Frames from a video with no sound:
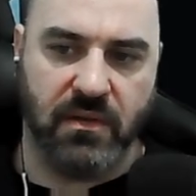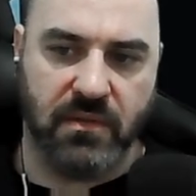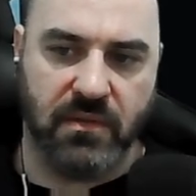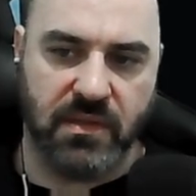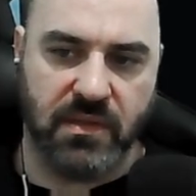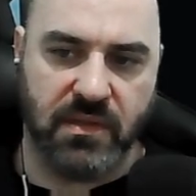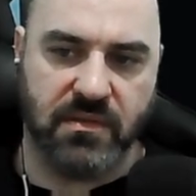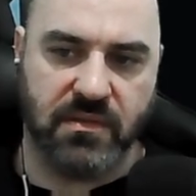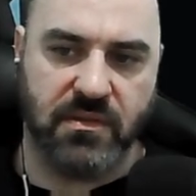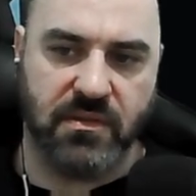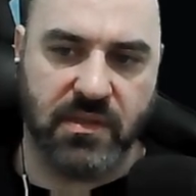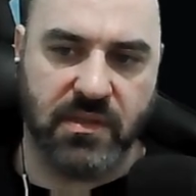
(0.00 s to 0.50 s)
These
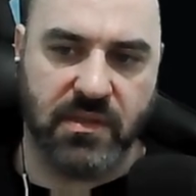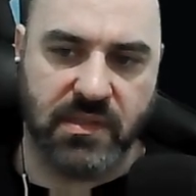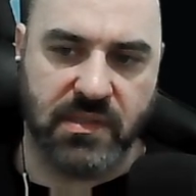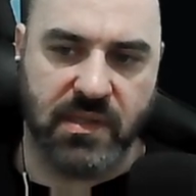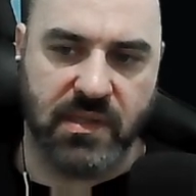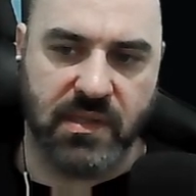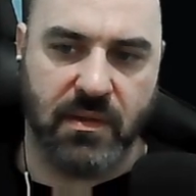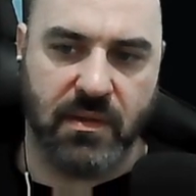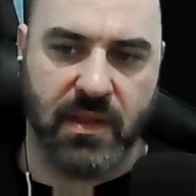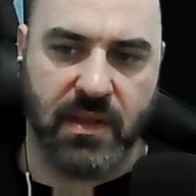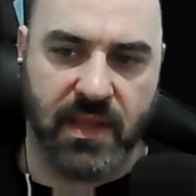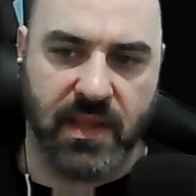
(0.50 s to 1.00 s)
are just
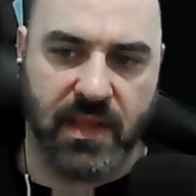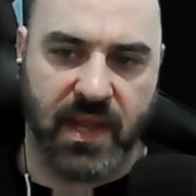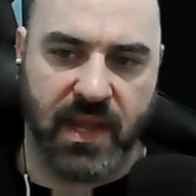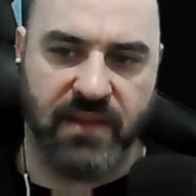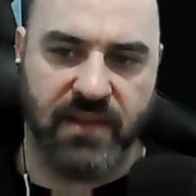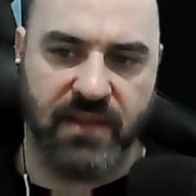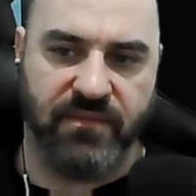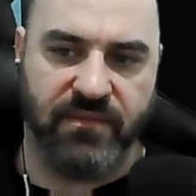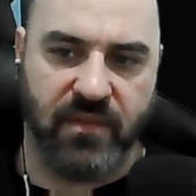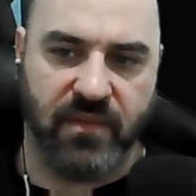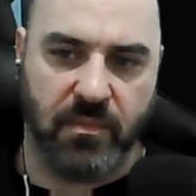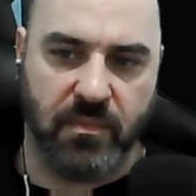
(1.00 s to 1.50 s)

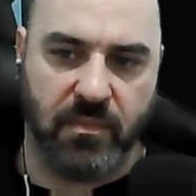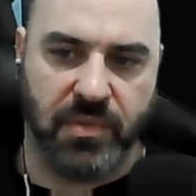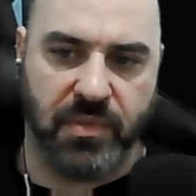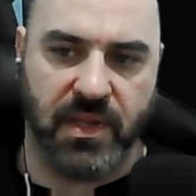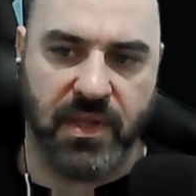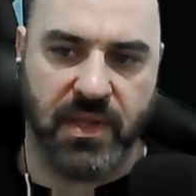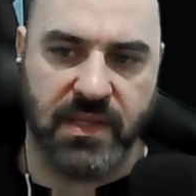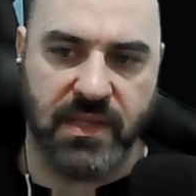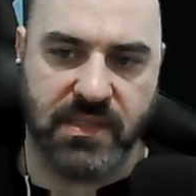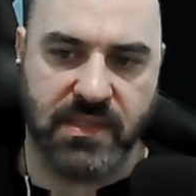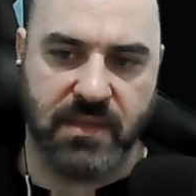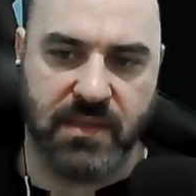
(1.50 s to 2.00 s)
life
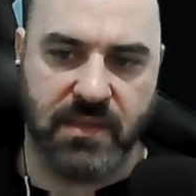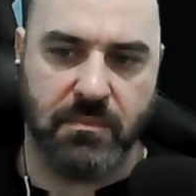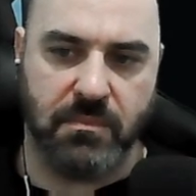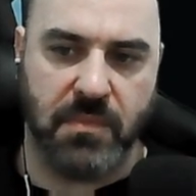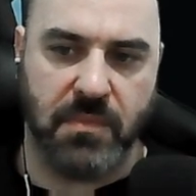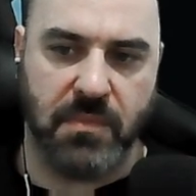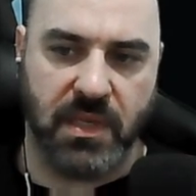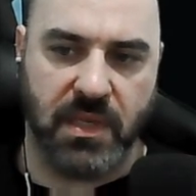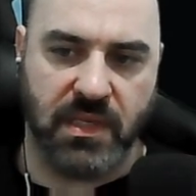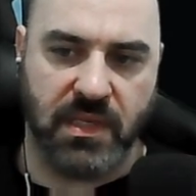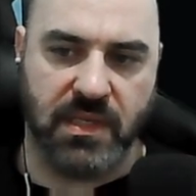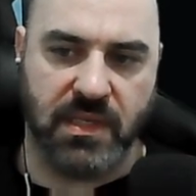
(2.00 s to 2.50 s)
plus
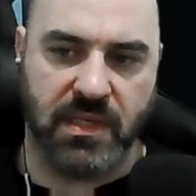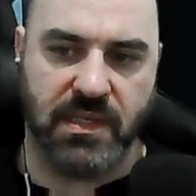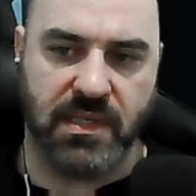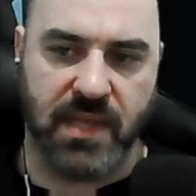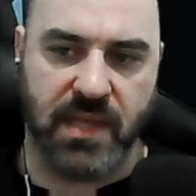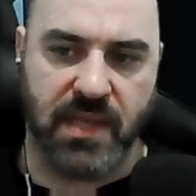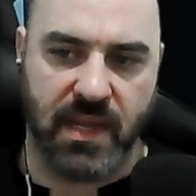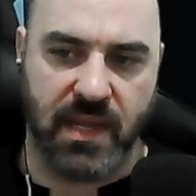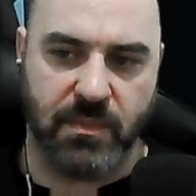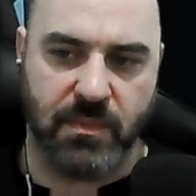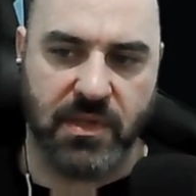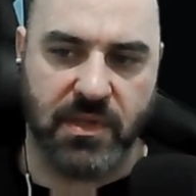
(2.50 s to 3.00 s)
minion
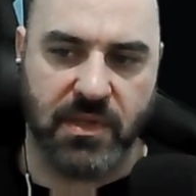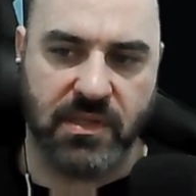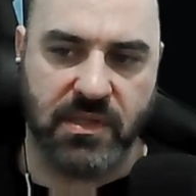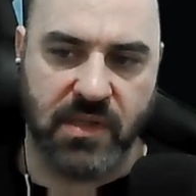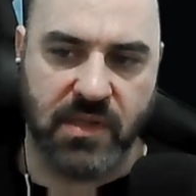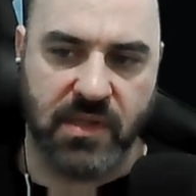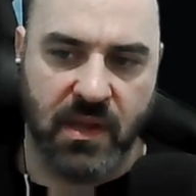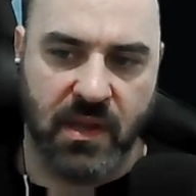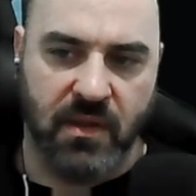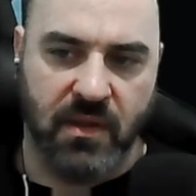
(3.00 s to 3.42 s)
damage,